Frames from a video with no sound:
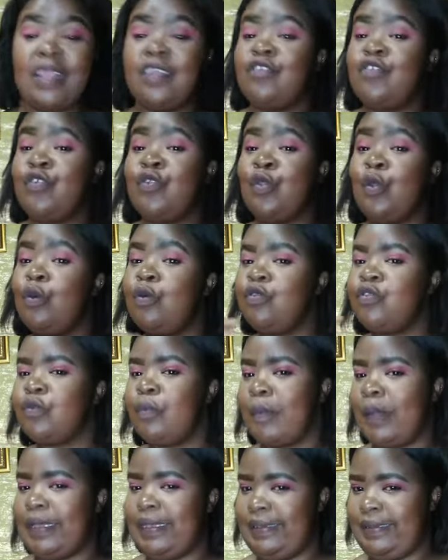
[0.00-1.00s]
She knows
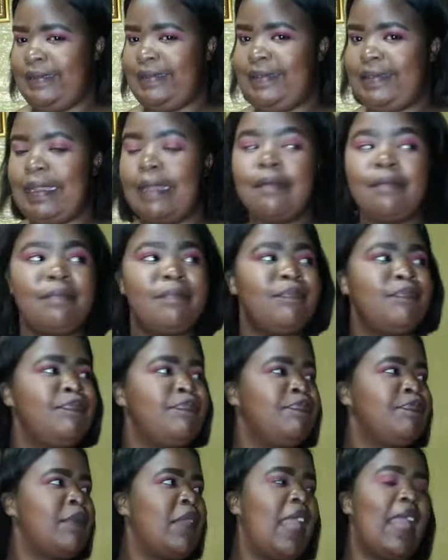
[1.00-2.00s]
Batista.
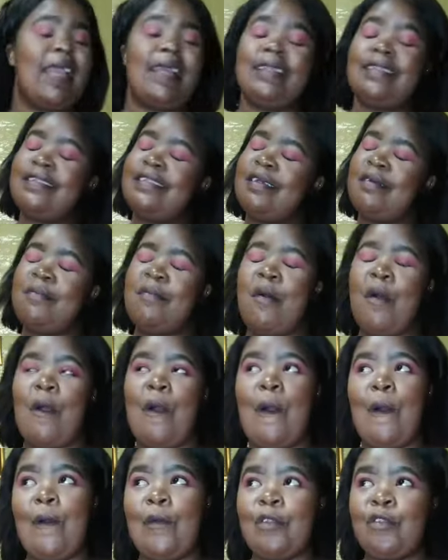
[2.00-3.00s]
And some
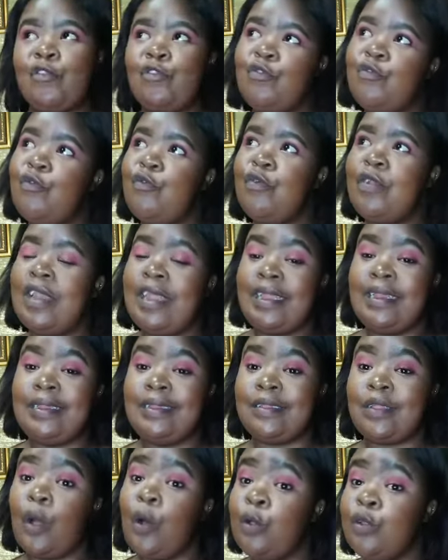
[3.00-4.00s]
two
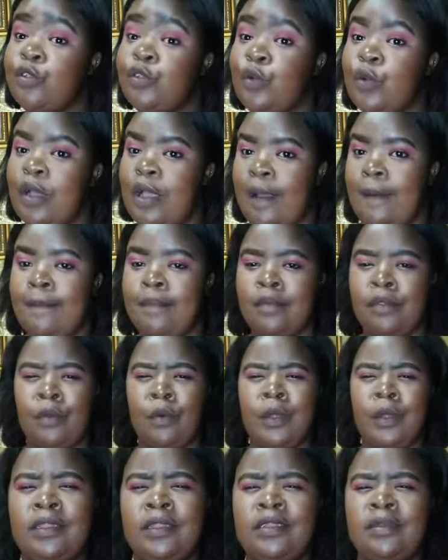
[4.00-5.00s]
ladies also come. The
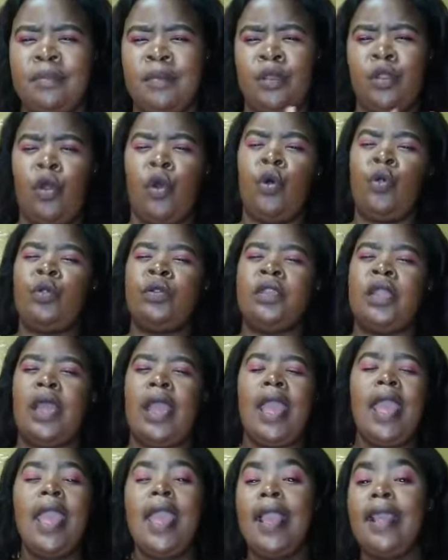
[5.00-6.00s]
is a bit older.
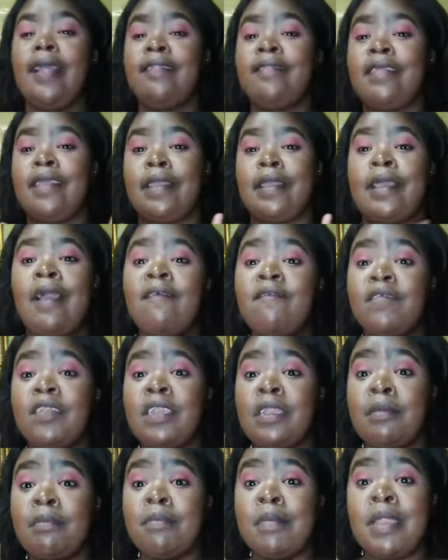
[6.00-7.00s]
Hey, and they're
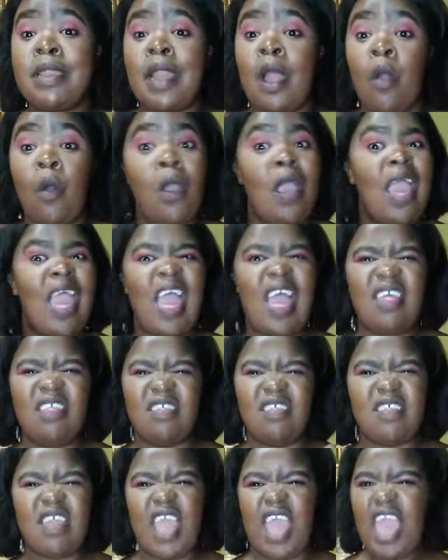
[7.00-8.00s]
comforting me now. And
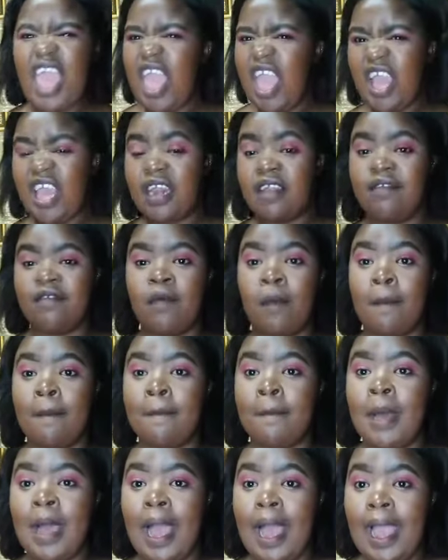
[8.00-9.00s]
then they're angry
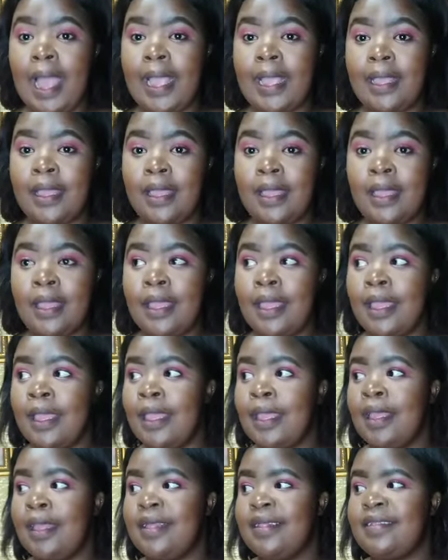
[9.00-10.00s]
from my
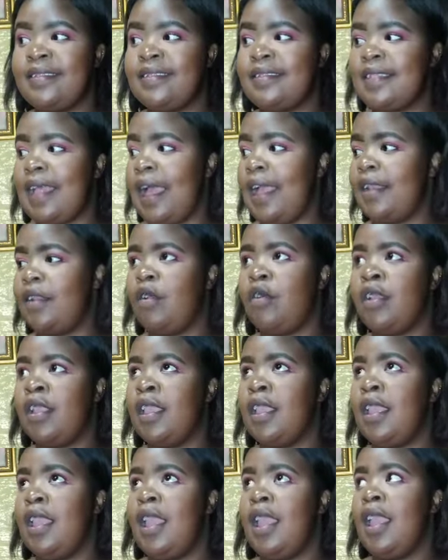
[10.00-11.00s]
side.
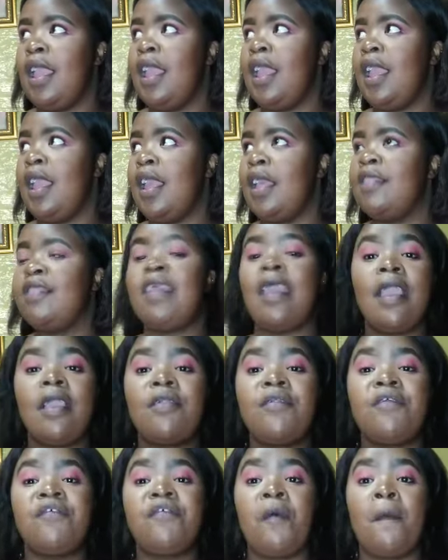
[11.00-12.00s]
Okay, they're
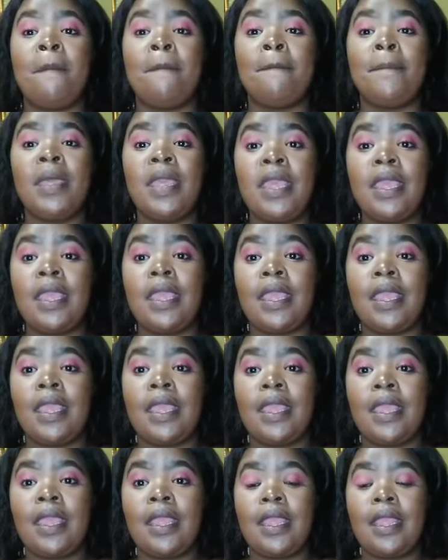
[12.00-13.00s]
angry from me
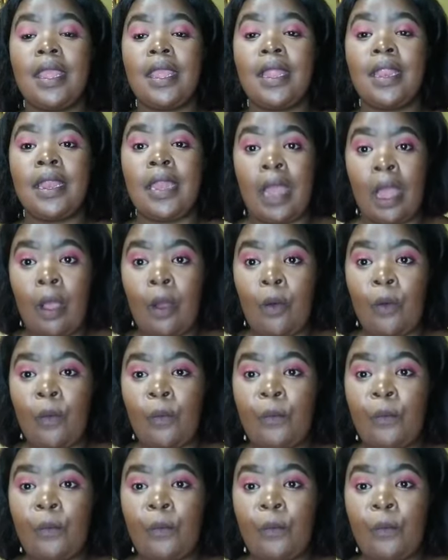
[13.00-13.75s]
now.